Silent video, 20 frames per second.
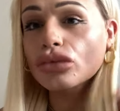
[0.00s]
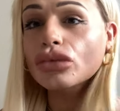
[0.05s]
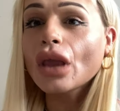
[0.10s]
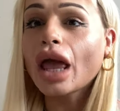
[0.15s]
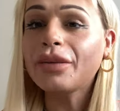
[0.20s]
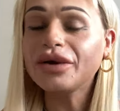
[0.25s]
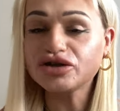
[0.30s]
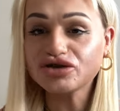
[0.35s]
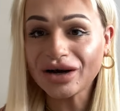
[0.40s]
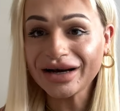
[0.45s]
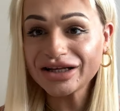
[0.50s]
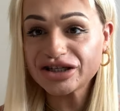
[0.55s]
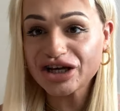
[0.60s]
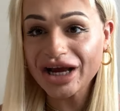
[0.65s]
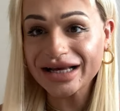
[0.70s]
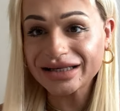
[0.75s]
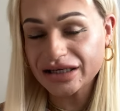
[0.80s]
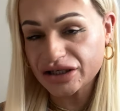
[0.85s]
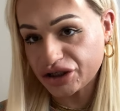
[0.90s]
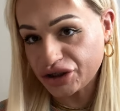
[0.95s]
I've been trying to
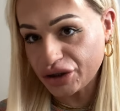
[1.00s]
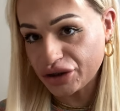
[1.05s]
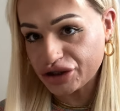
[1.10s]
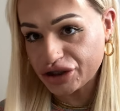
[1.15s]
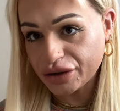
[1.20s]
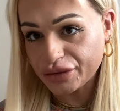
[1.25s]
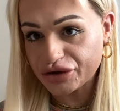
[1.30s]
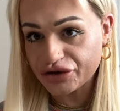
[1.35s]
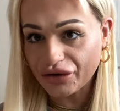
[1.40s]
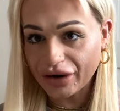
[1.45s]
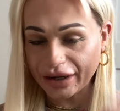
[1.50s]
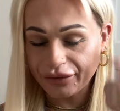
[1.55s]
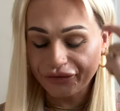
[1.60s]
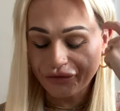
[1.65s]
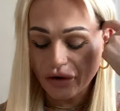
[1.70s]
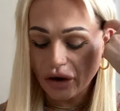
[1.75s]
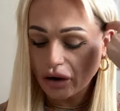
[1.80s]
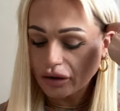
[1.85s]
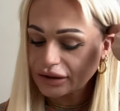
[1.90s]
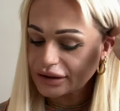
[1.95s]
chase this YouTube dream
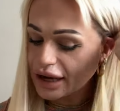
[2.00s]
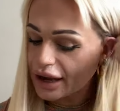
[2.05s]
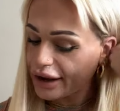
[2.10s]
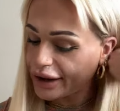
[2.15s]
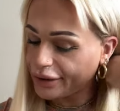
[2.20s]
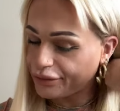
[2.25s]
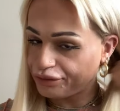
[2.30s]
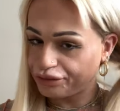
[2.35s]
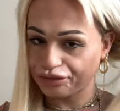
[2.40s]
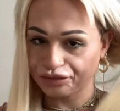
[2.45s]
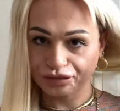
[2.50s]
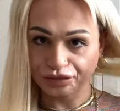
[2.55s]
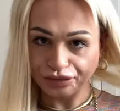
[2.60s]
for a long time.